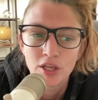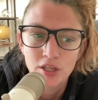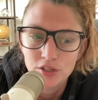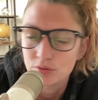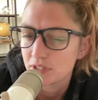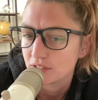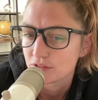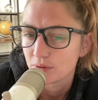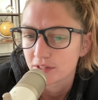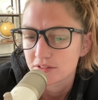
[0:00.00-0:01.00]
you need
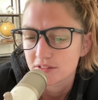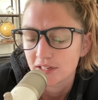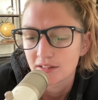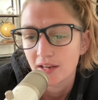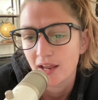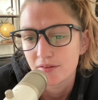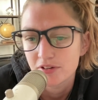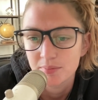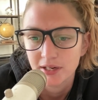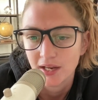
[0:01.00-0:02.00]
to understand that
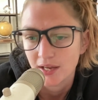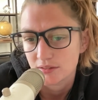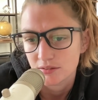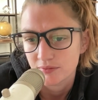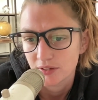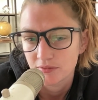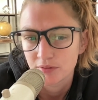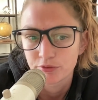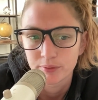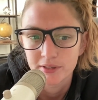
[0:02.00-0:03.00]
everybody has a sphere of
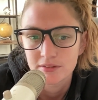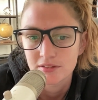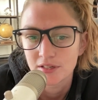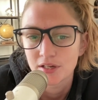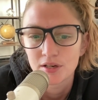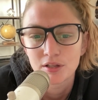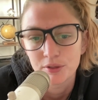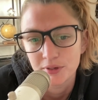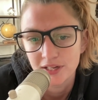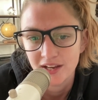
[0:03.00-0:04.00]
influence,
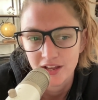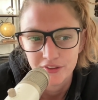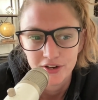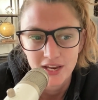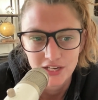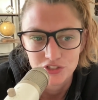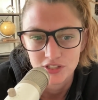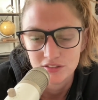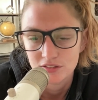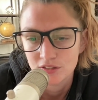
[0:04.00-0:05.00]
including other agents.